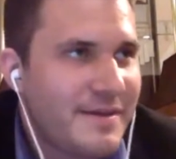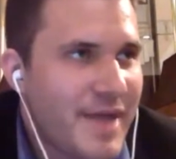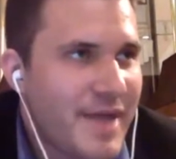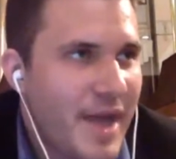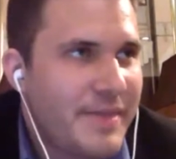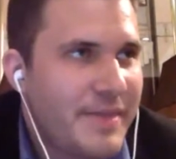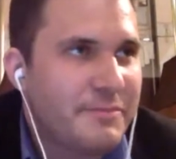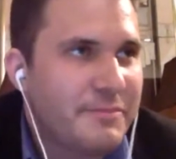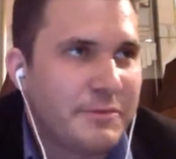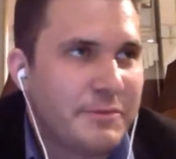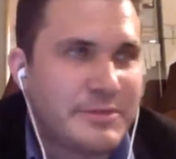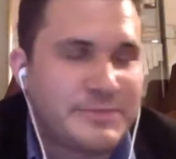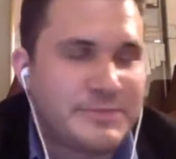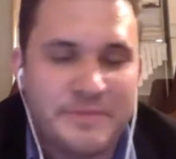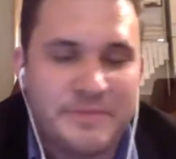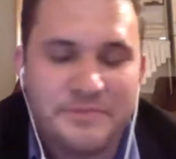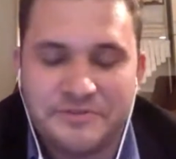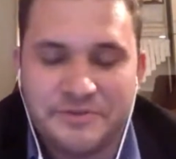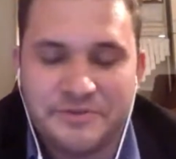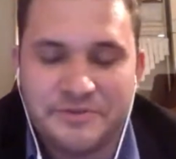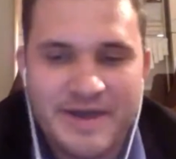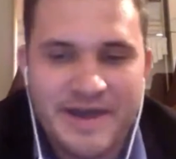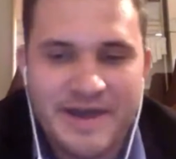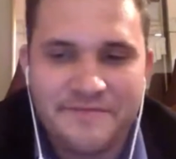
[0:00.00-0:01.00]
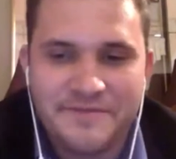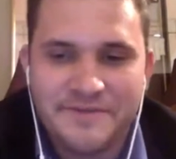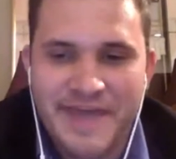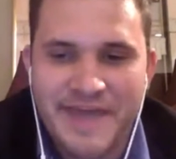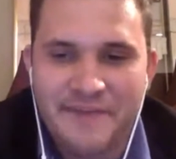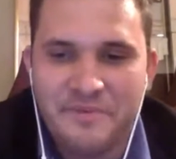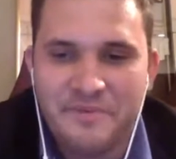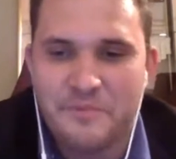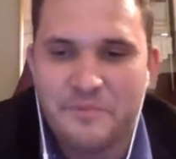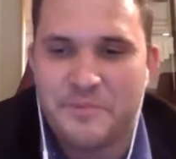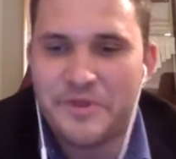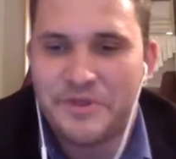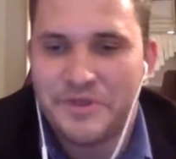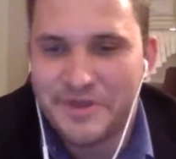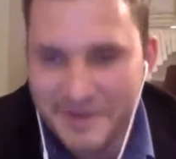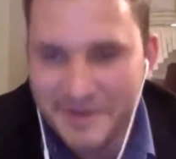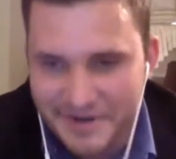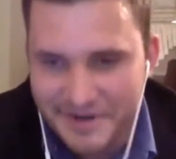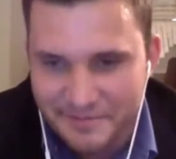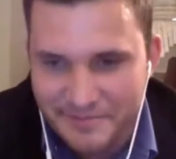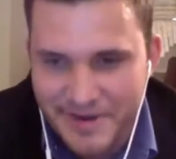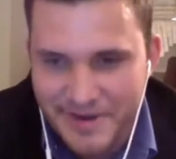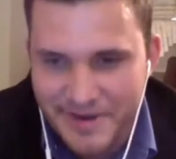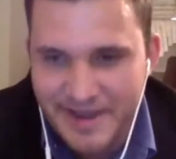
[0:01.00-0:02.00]
I think most people don't have the capability
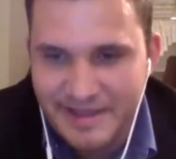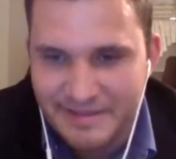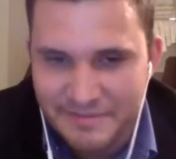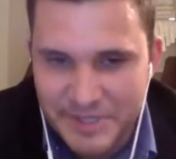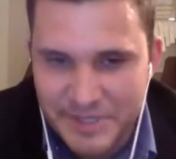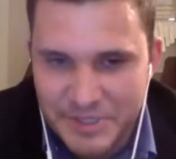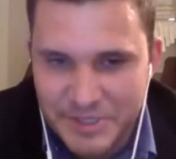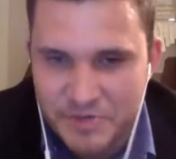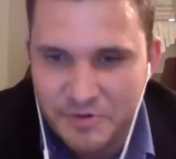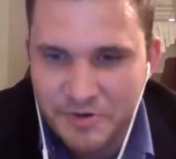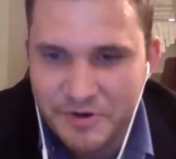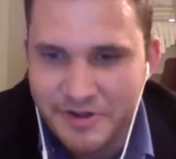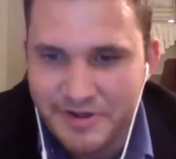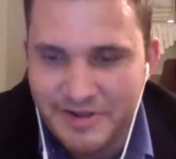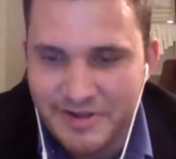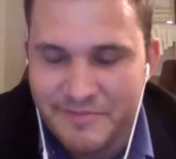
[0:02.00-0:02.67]
to buy that much oil.